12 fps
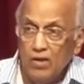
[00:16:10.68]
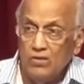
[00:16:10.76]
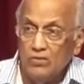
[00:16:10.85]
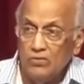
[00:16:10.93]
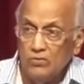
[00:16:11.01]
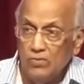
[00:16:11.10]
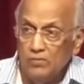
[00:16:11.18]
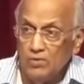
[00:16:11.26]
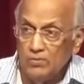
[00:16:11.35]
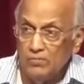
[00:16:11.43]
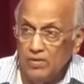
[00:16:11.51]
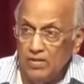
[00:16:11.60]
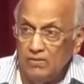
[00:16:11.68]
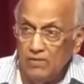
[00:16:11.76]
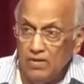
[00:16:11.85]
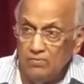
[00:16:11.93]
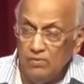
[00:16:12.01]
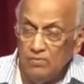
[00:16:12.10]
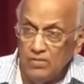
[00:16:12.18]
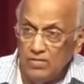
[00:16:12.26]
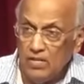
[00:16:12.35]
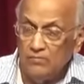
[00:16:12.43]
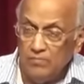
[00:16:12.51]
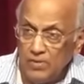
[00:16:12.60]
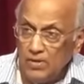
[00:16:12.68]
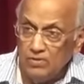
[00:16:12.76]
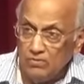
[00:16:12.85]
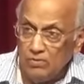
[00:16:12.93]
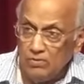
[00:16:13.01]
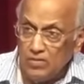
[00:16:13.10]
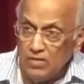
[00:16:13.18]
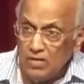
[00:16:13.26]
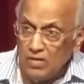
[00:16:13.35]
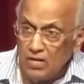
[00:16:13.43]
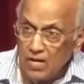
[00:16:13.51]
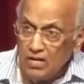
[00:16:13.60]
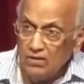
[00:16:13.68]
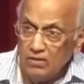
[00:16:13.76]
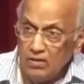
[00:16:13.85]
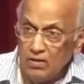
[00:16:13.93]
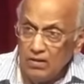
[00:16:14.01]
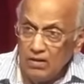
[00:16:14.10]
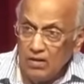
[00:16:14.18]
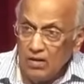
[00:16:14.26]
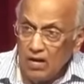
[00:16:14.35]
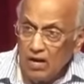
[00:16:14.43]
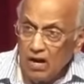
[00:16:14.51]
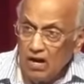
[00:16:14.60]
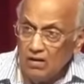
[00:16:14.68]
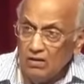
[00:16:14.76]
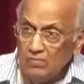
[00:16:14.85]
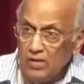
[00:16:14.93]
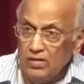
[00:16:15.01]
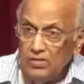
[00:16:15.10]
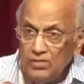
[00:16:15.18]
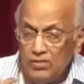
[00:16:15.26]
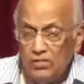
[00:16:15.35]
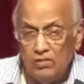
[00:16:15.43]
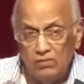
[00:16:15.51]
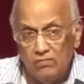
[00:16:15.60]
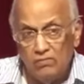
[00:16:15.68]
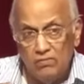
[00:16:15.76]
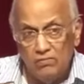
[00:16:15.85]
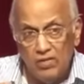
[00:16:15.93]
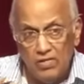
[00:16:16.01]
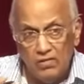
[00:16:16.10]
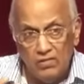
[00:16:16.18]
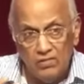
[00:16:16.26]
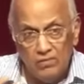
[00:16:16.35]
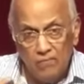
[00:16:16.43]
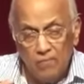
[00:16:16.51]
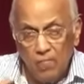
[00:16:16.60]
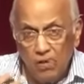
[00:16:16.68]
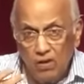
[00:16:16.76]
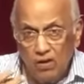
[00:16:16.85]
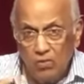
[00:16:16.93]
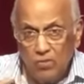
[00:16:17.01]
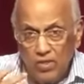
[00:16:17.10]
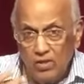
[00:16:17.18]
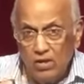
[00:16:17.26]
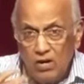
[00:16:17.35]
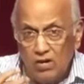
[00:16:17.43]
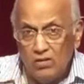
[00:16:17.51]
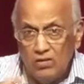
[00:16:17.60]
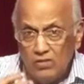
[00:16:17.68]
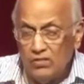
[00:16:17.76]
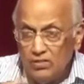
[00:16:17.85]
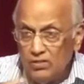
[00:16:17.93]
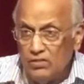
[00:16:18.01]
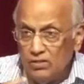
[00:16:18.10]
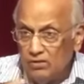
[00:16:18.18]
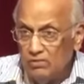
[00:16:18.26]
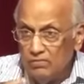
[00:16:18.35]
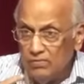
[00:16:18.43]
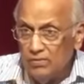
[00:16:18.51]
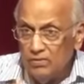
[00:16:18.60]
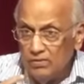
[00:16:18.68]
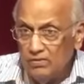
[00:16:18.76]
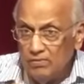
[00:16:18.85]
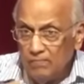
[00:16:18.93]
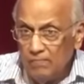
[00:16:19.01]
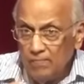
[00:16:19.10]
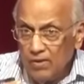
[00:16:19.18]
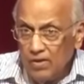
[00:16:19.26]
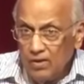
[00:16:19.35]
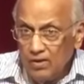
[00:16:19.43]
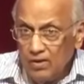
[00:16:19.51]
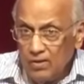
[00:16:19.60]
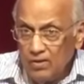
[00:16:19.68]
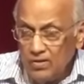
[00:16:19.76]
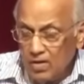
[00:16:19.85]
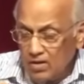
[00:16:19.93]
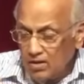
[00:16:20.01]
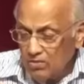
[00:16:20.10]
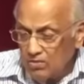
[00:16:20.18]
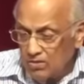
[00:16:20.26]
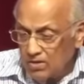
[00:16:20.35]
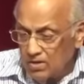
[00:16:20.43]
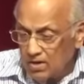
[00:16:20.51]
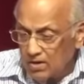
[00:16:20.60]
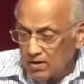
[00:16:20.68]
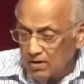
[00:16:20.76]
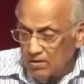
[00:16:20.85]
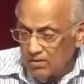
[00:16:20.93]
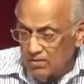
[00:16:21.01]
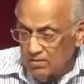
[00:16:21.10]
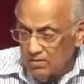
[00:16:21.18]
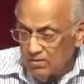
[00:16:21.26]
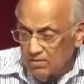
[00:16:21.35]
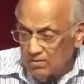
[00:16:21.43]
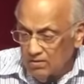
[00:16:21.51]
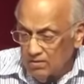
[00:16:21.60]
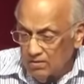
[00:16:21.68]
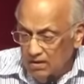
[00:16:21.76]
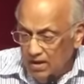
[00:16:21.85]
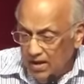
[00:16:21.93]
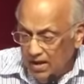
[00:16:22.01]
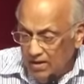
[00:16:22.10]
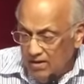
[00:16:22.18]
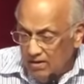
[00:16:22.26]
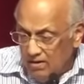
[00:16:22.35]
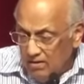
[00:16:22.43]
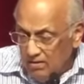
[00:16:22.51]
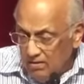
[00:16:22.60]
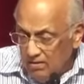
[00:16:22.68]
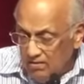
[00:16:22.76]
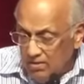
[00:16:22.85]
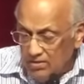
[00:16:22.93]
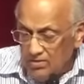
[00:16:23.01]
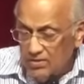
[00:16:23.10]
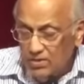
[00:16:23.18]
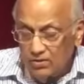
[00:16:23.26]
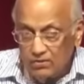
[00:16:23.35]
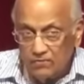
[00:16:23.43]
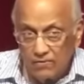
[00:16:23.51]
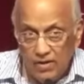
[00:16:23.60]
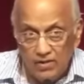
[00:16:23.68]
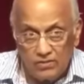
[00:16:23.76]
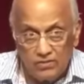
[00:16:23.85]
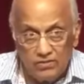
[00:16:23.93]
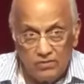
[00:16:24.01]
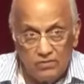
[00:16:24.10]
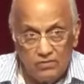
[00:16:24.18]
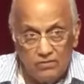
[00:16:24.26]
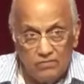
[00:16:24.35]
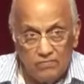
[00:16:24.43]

And so we must believe that. We must have peace. We must not allow our heart to be disturbed, because when the heart is disturbed, it's like, you know, in a clear lake, you can see your face.